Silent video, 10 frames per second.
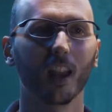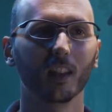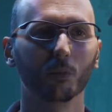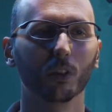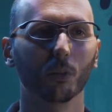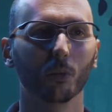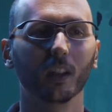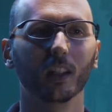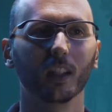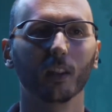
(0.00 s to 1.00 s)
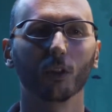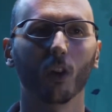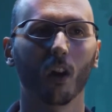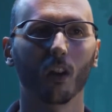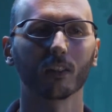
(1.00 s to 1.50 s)
and he will really give you
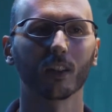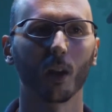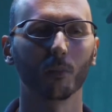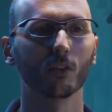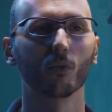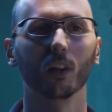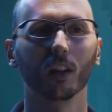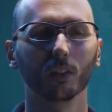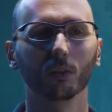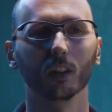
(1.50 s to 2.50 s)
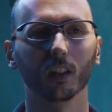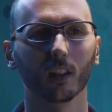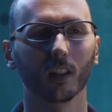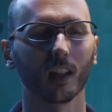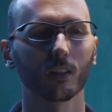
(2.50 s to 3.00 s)
a hard time. He's really unique
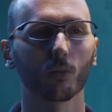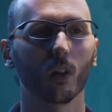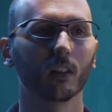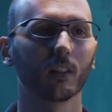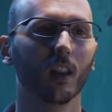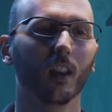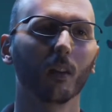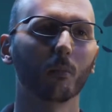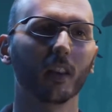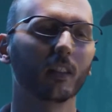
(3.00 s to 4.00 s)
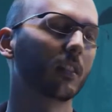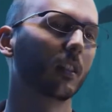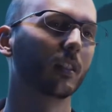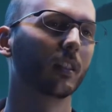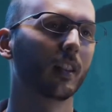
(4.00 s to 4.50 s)
and that's what makes
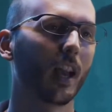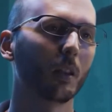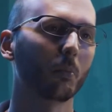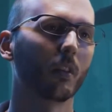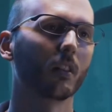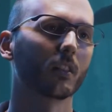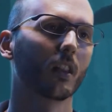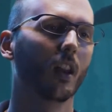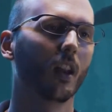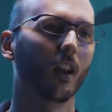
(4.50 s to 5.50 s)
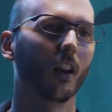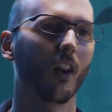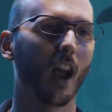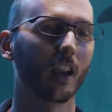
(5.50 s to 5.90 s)
Little Nightmares uh,